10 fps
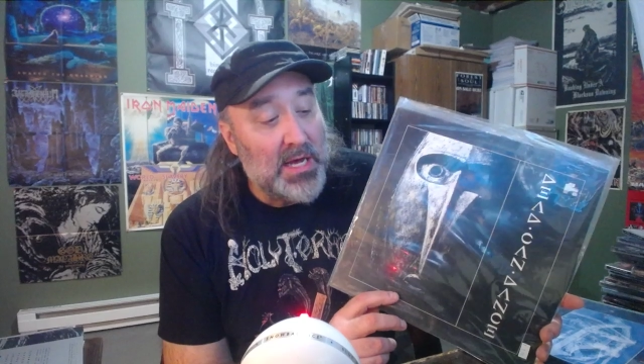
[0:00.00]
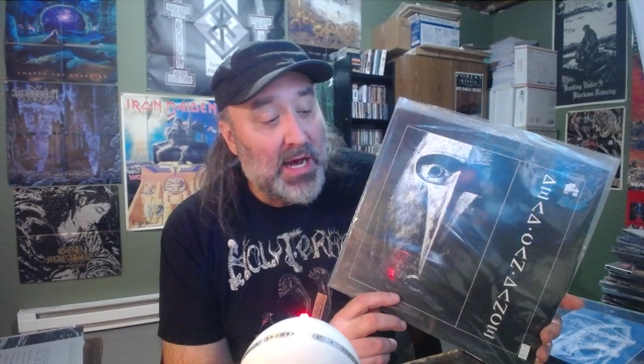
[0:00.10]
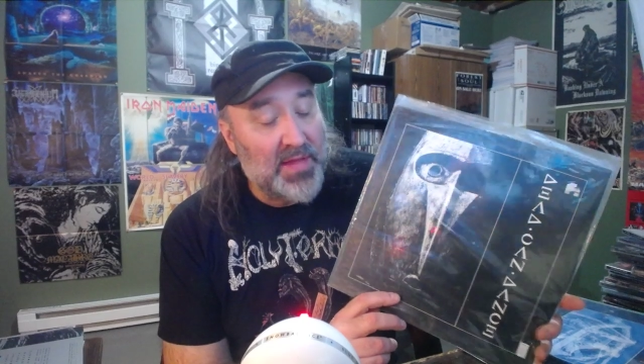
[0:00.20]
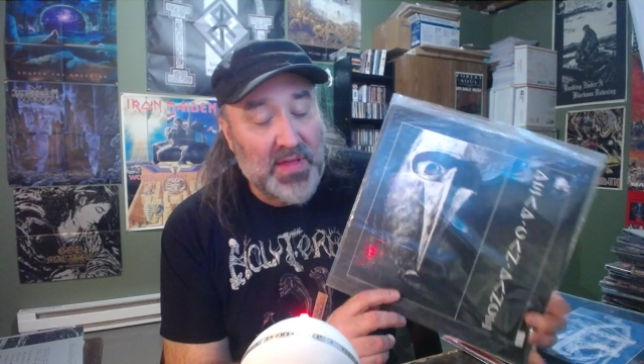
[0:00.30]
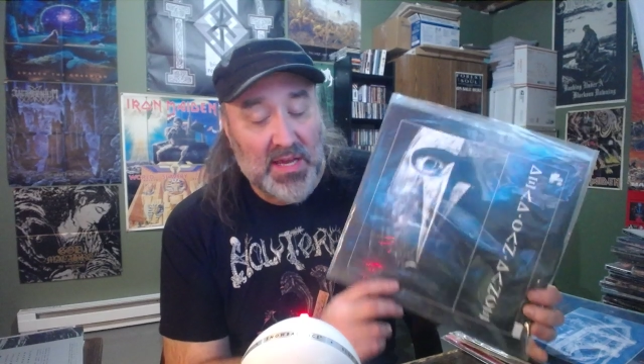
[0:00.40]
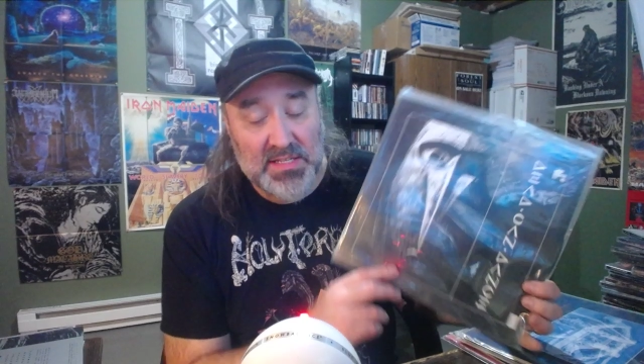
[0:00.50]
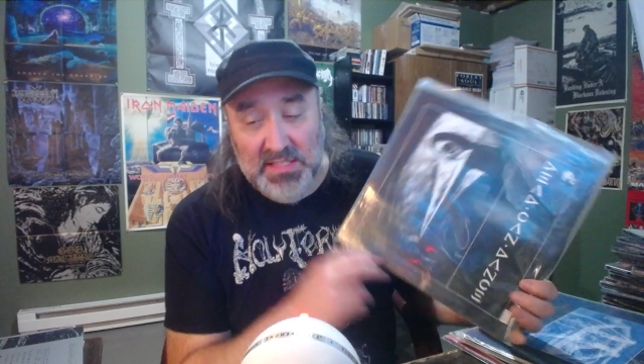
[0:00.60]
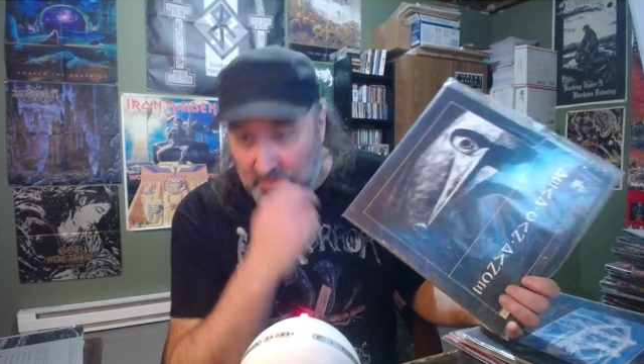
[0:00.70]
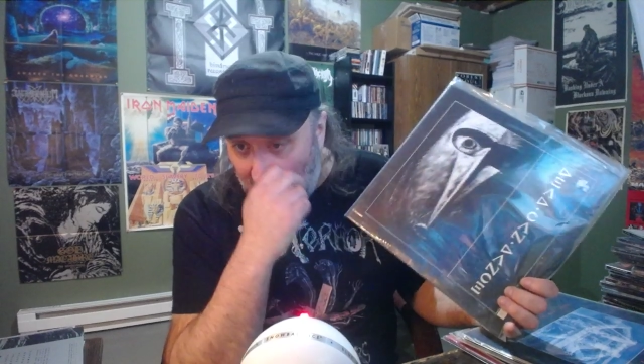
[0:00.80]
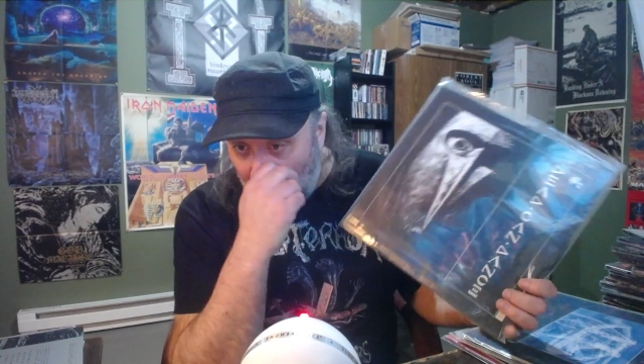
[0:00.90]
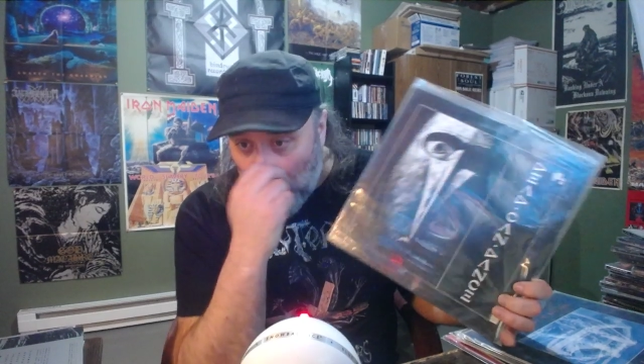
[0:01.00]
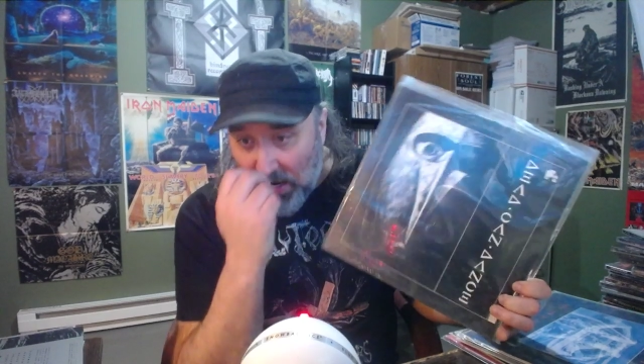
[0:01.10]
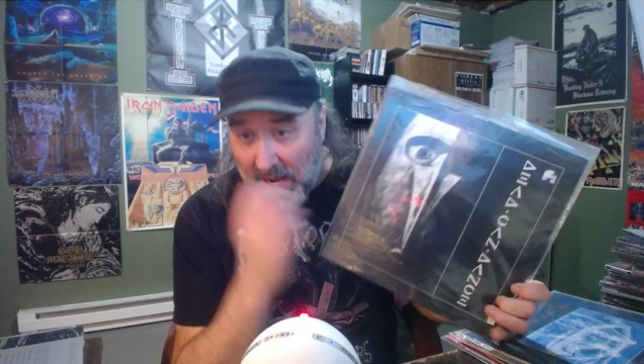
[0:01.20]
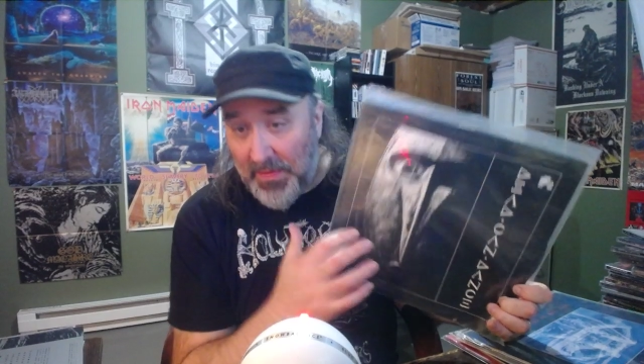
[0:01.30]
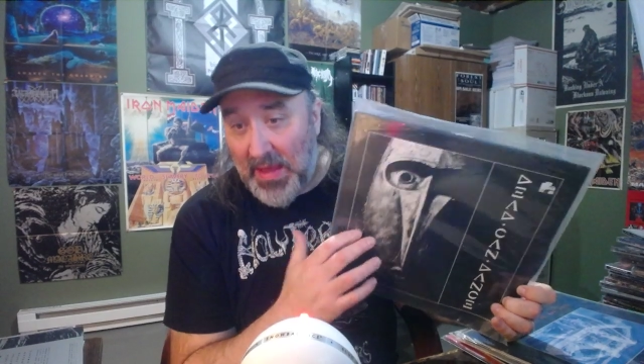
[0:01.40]
I think as this band went
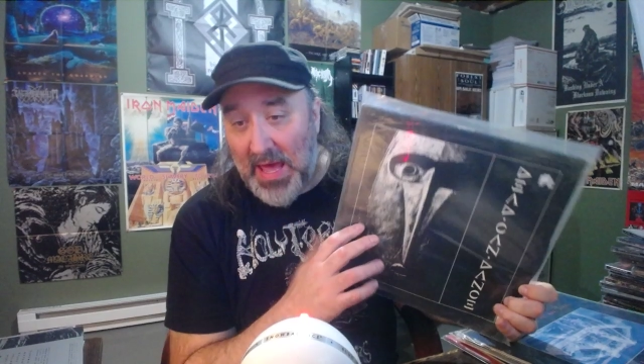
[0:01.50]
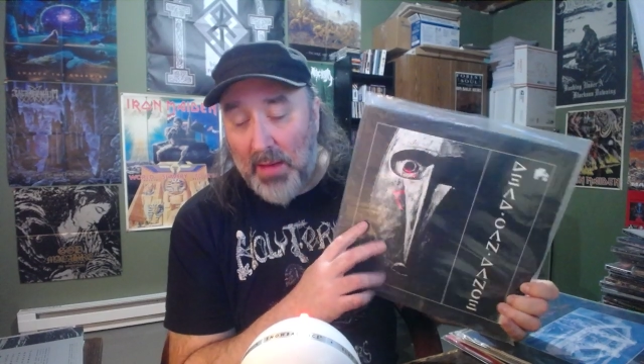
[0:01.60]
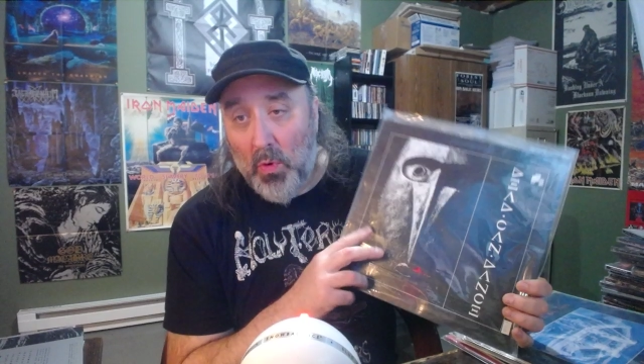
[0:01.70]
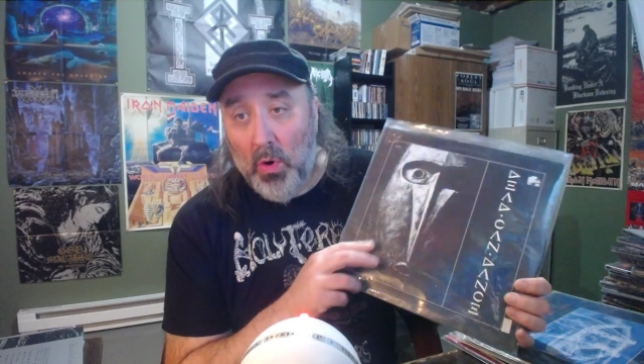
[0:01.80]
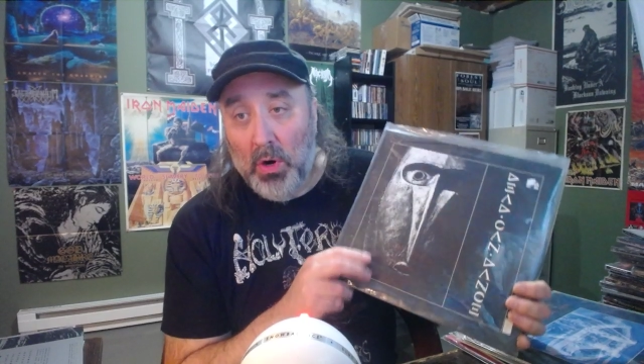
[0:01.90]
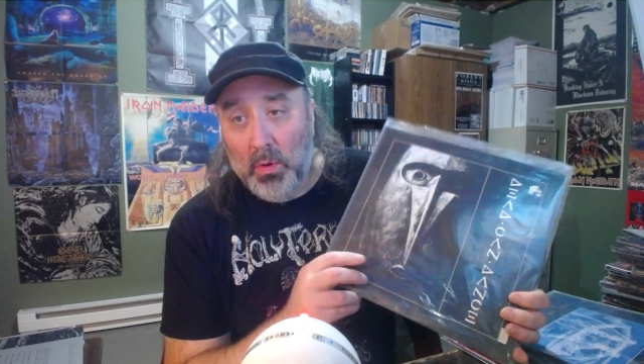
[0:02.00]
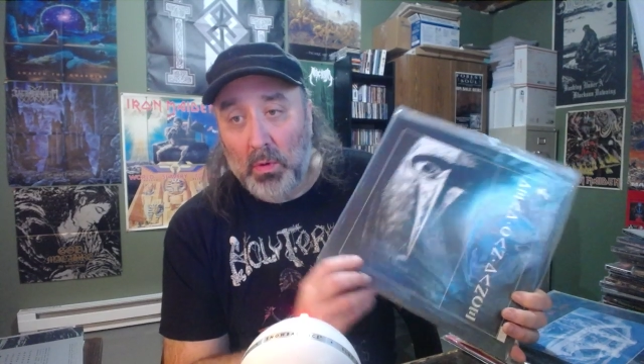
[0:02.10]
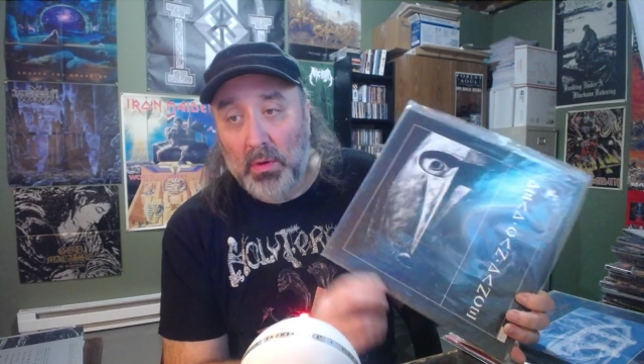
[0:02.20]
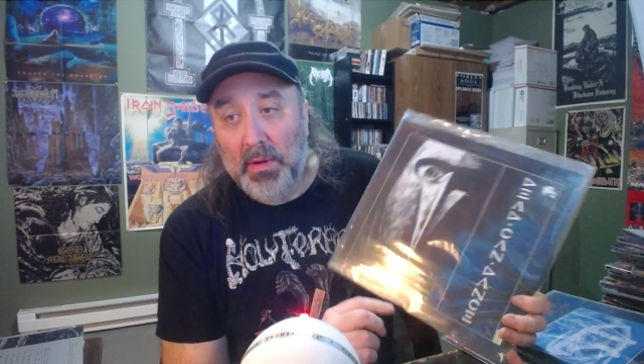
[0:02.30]
on, they got more